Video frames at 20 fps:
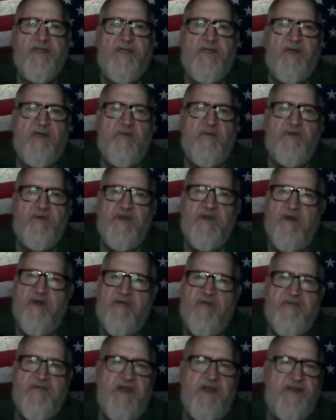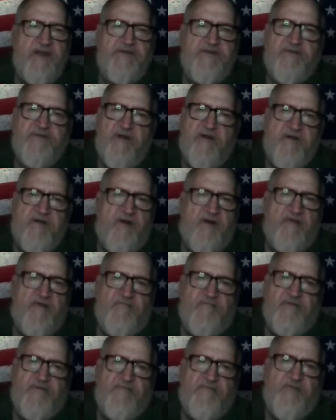well, you're already starting
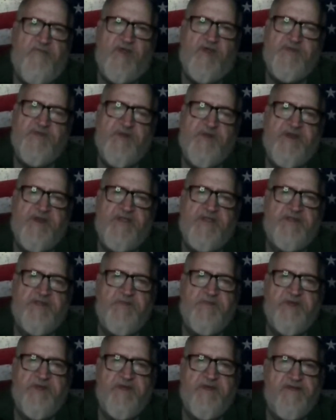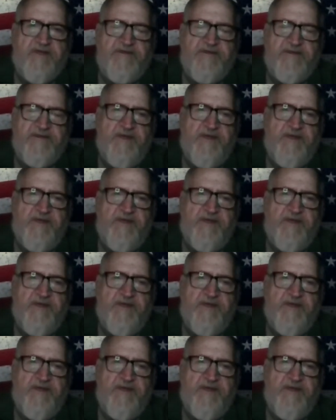off with a false pretense because